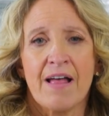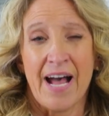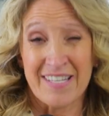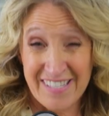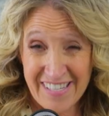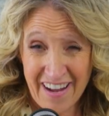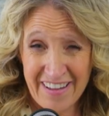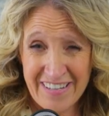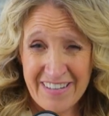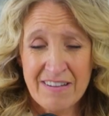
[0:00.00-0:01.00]
has
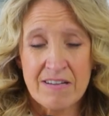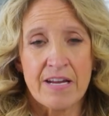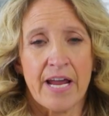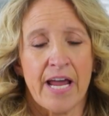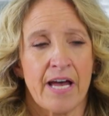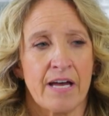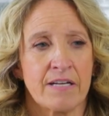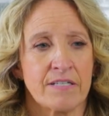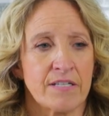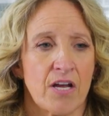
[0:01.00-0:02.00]
done,
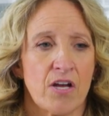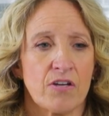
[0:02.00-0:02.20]
and